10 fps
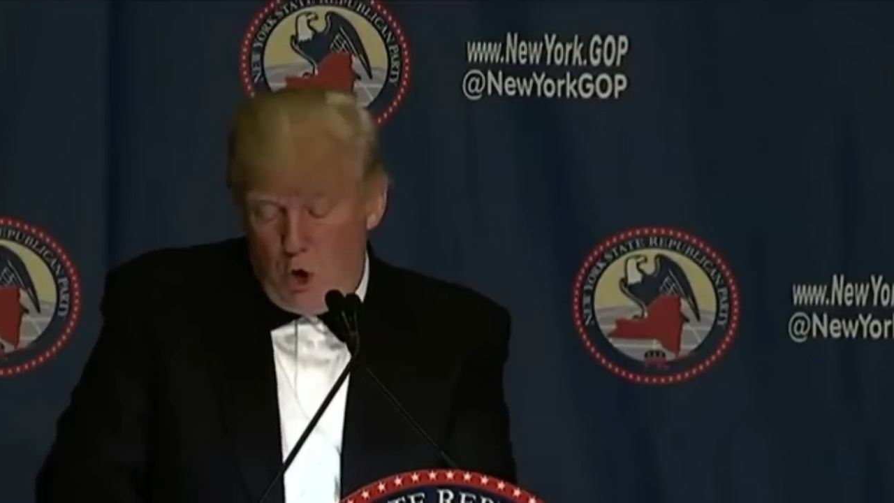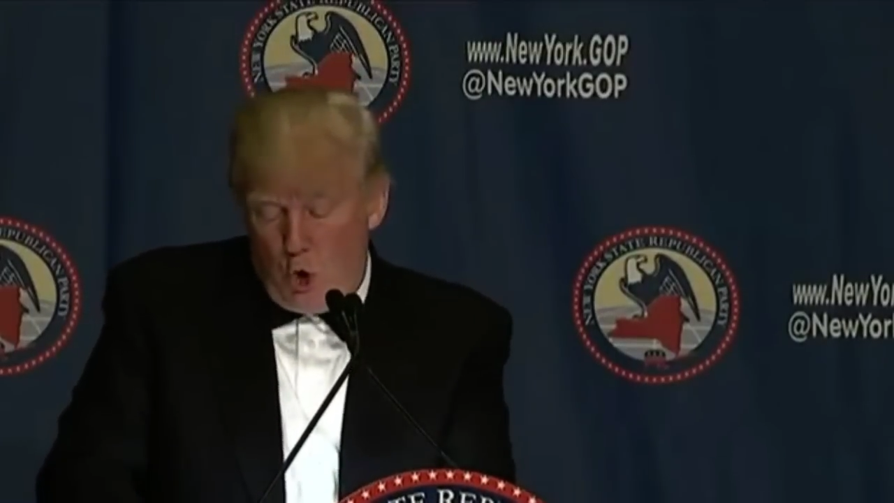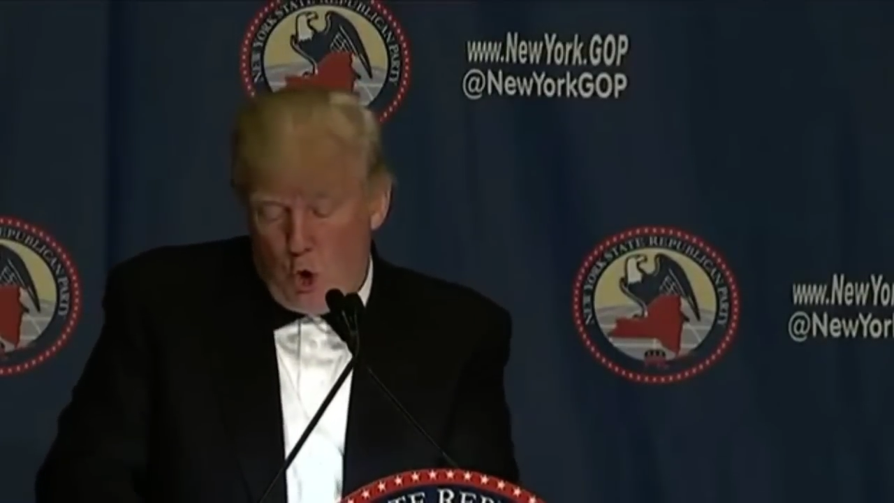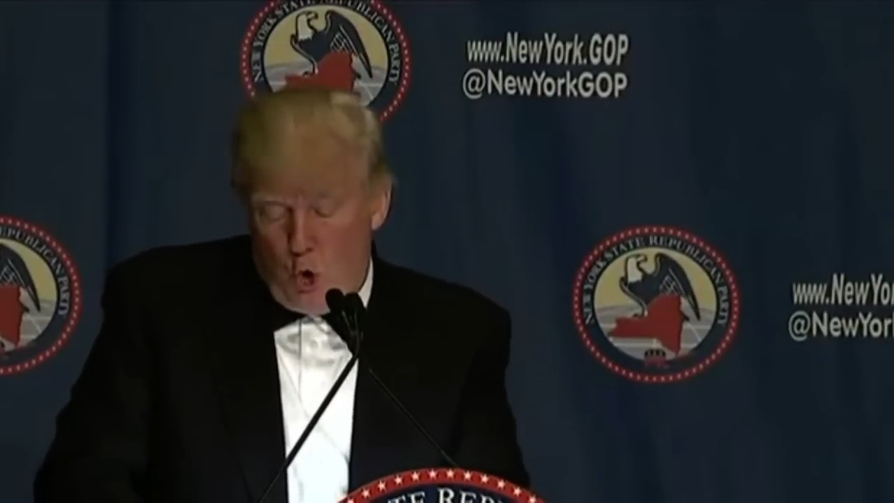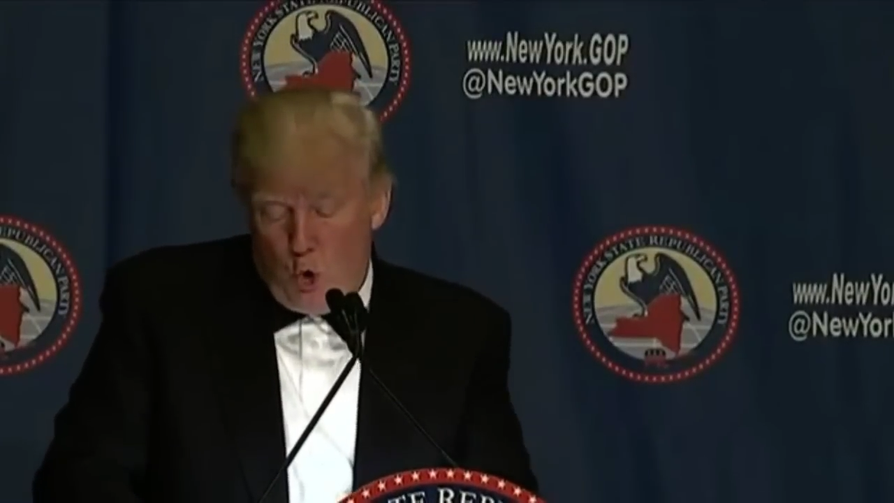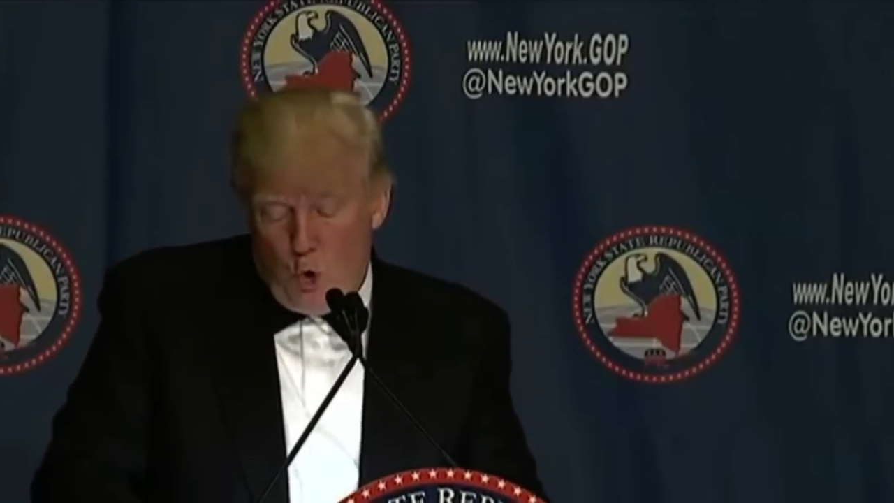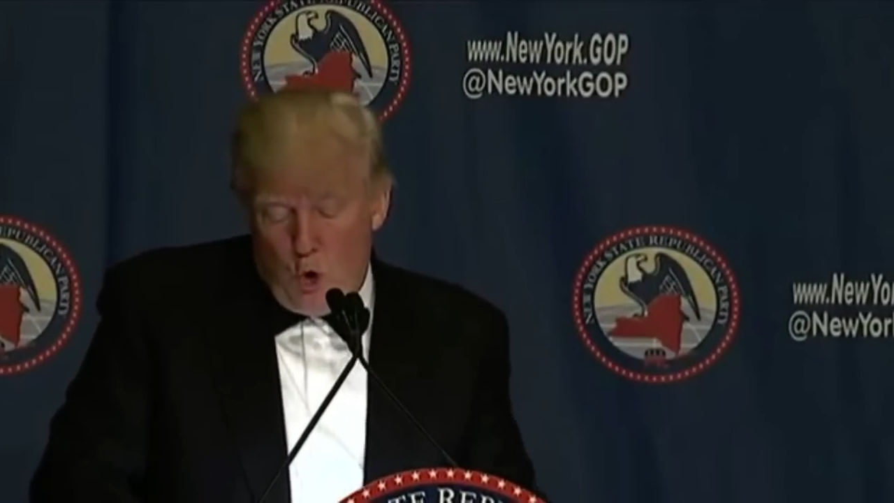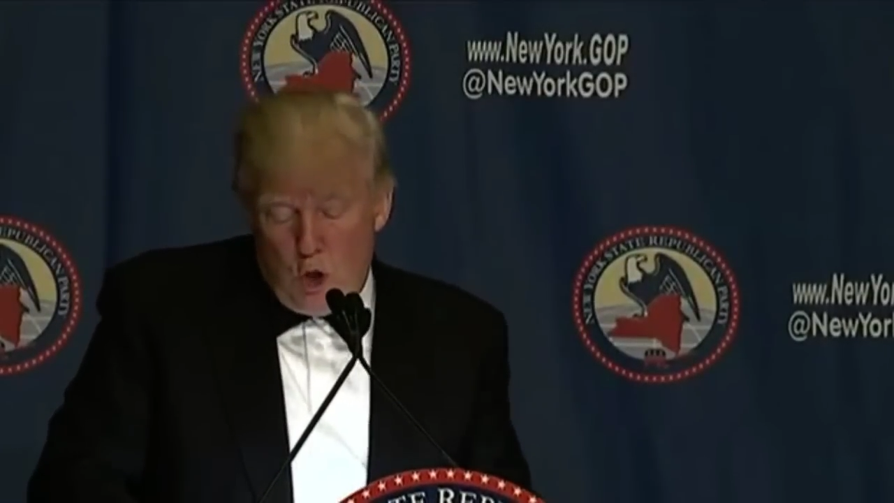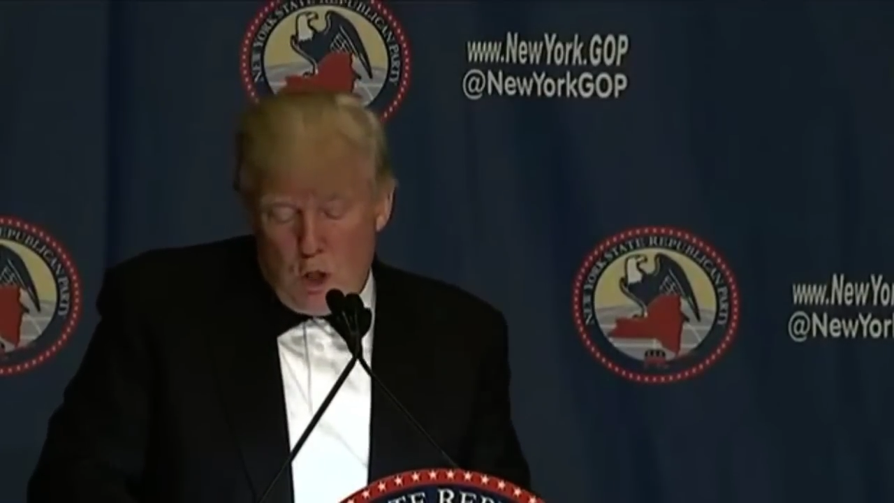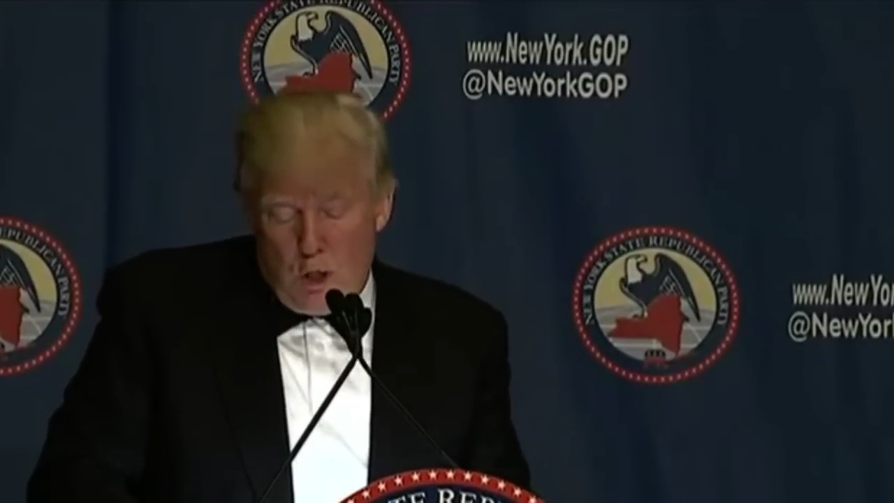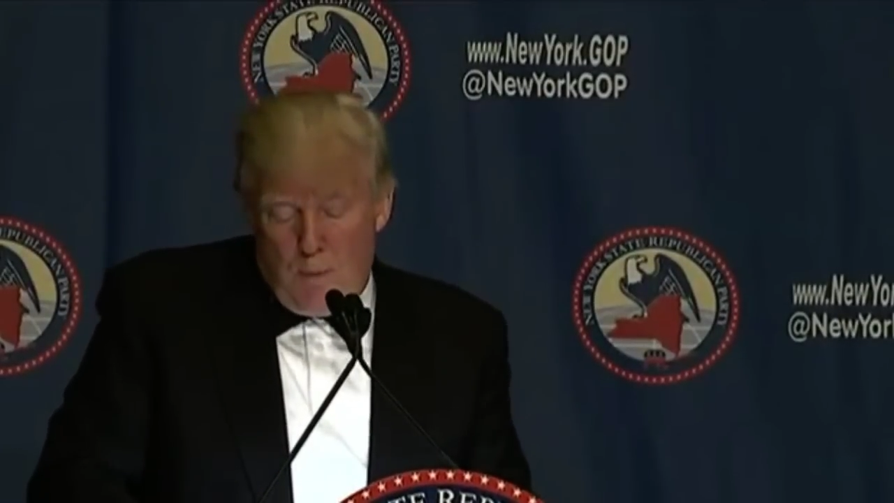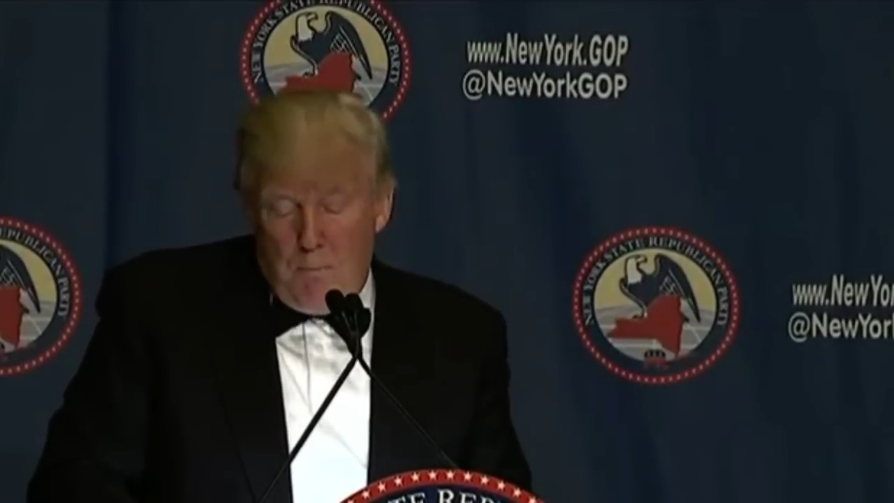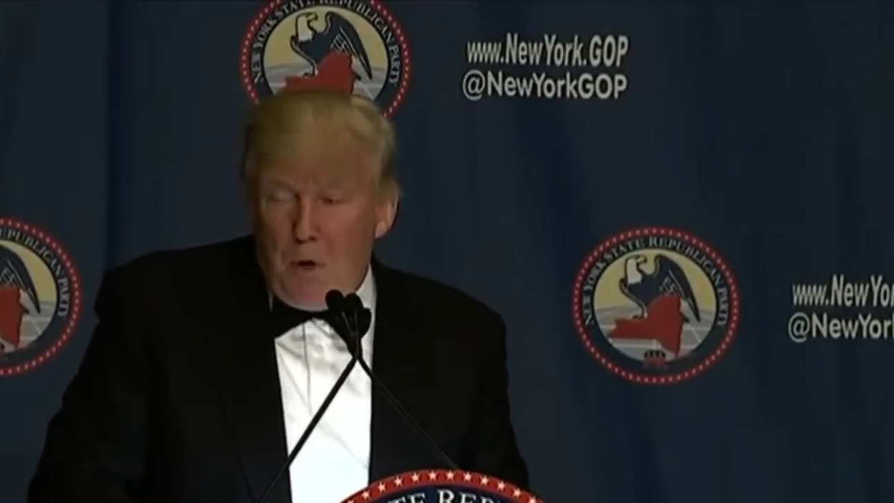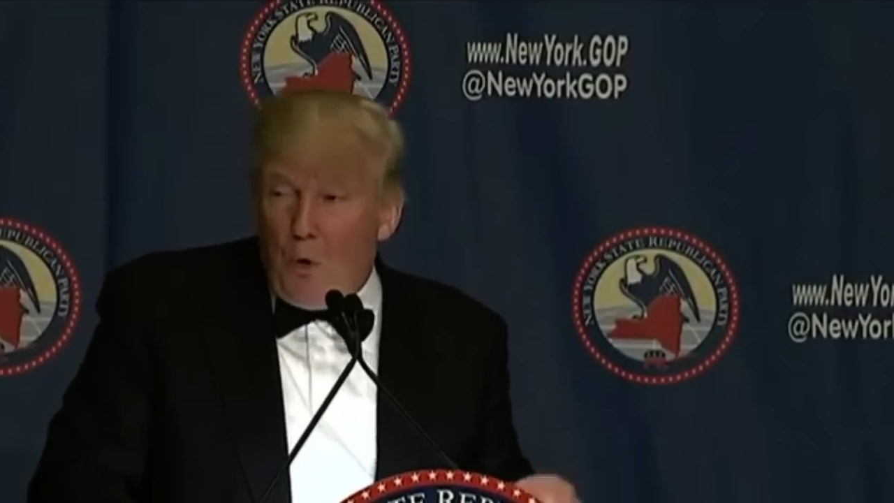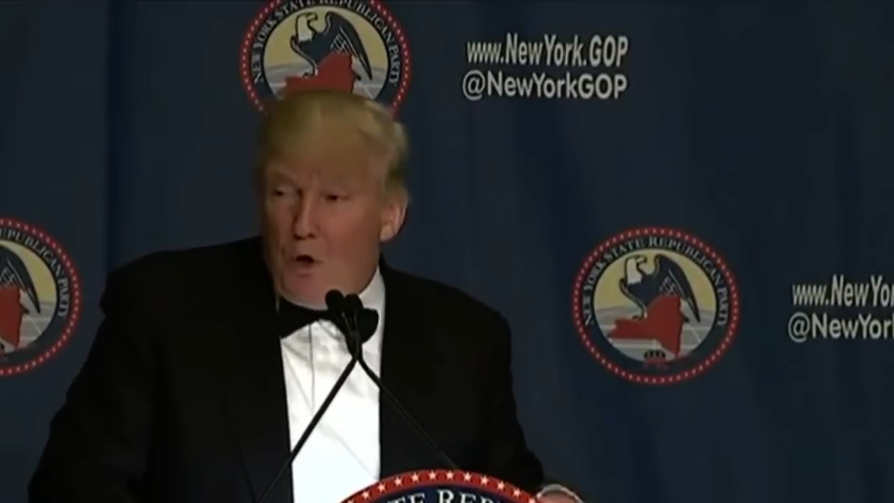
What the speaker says: to be